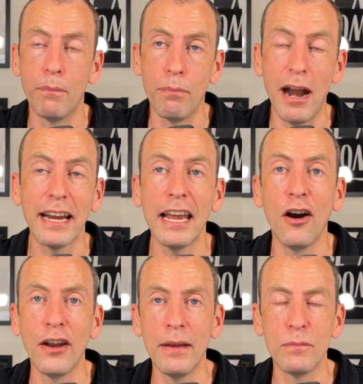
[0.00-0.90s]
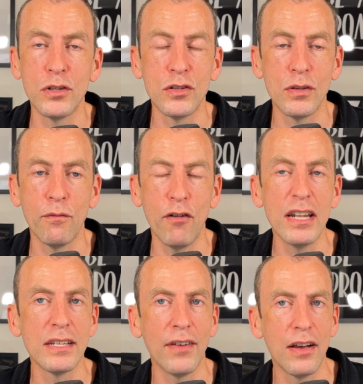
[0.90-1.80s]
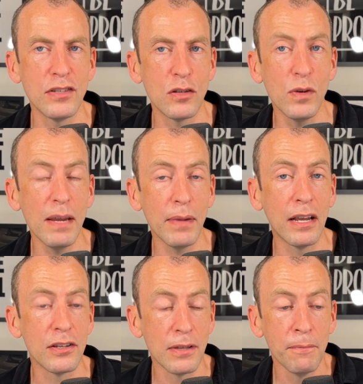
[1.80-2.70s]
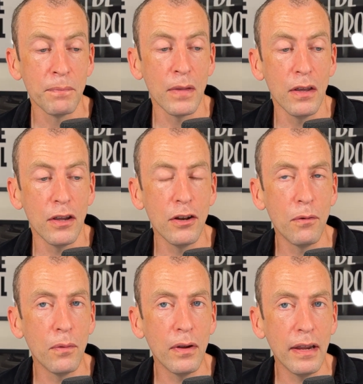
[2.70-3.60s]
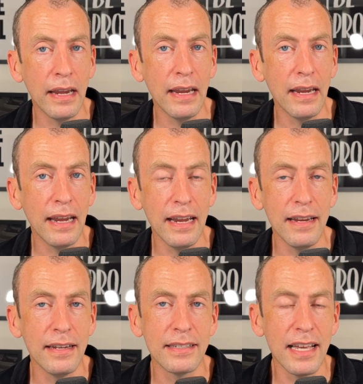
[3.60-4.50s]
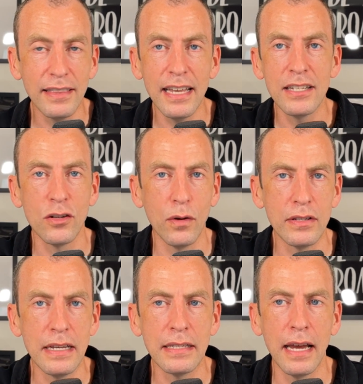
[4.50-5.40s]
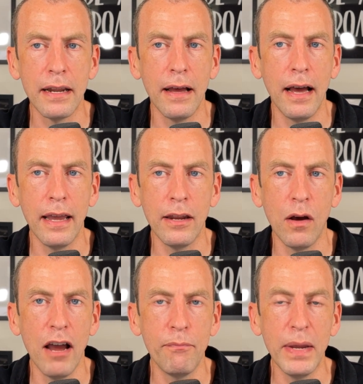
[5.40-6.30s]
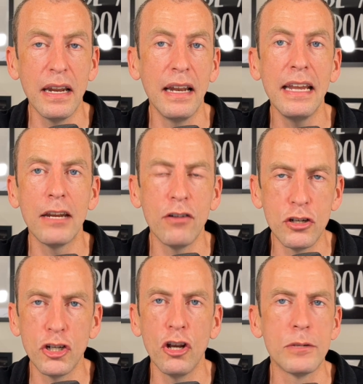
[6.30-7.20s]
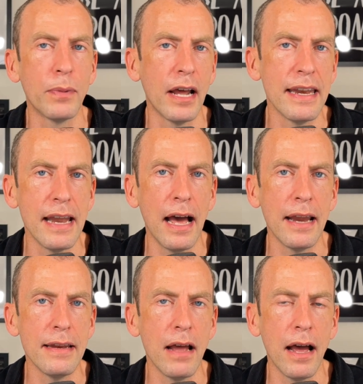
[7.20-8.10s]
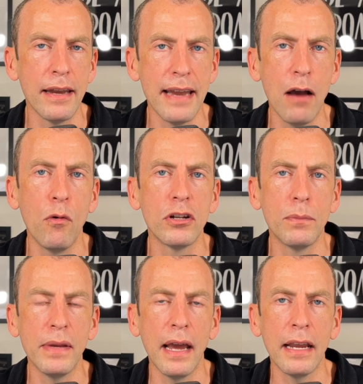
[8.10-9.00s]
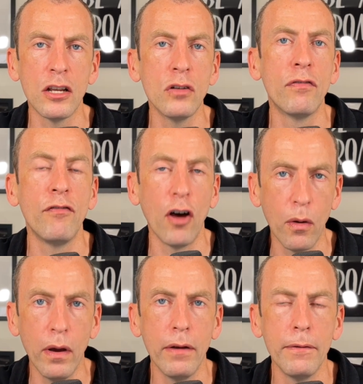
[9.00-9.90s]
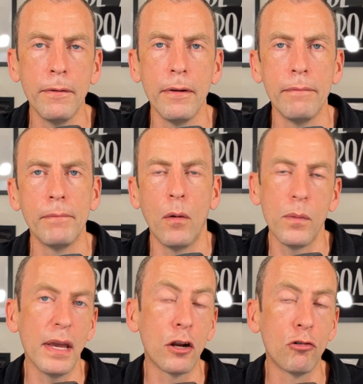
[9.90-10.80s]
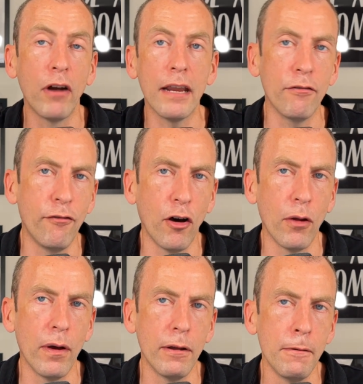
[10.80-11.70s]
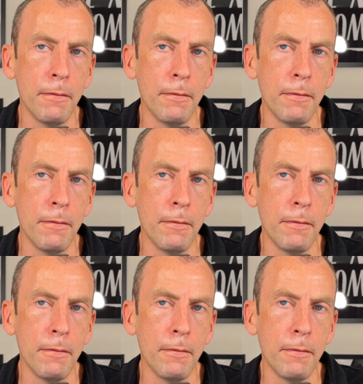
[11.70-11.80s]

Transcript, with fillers: bragging on him to some friends of ours this week because you know he he said this to us. He said, uh, you know, I've been a leader in a church, but I I, I now want to be a good follower. I want to be a great follower.